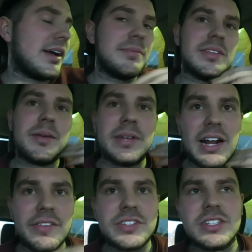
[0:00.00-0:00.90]
I'm, i mean,
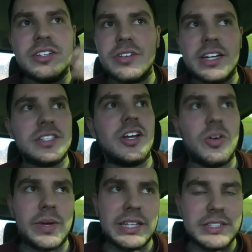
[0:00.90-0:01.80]
obviously, you guys
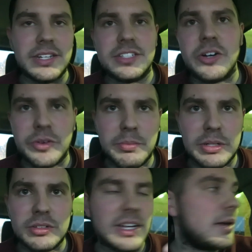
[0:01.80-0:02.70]
know we got the Daytona
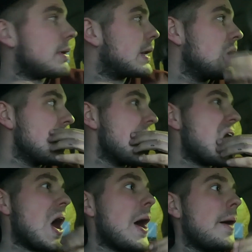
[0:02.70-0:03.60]
build coming.
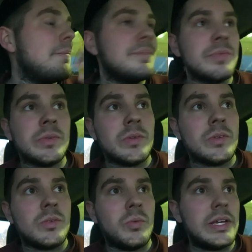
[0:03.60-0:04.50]
Um,
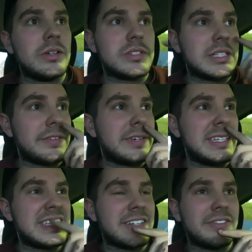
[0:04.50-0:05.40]
wheels, lift
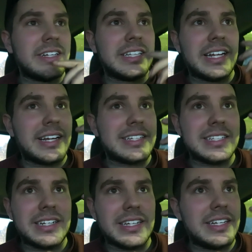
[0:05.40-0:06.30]
kit, stuff like that. Like I
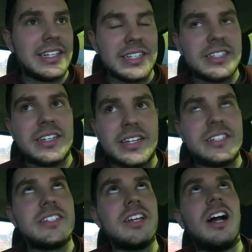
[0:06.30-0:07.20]
said, it,
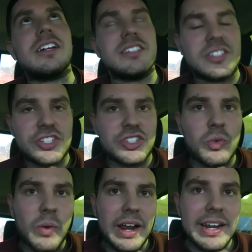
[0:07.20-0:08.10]
it sucks. It's just
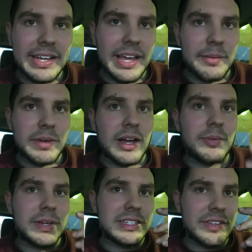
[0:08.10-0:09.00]
a waiting game
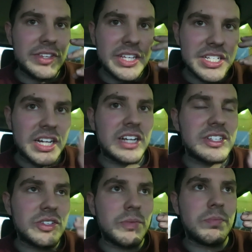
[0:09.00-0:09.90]
now because everything's
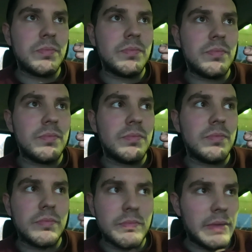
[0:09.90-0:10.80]

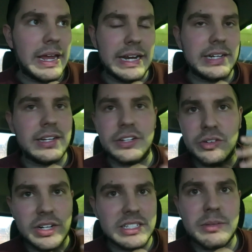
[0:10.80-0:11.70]
custom made, you
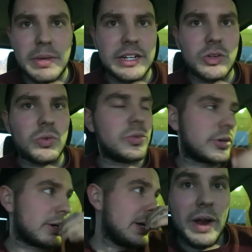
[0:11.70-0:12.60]
know, custom made to order.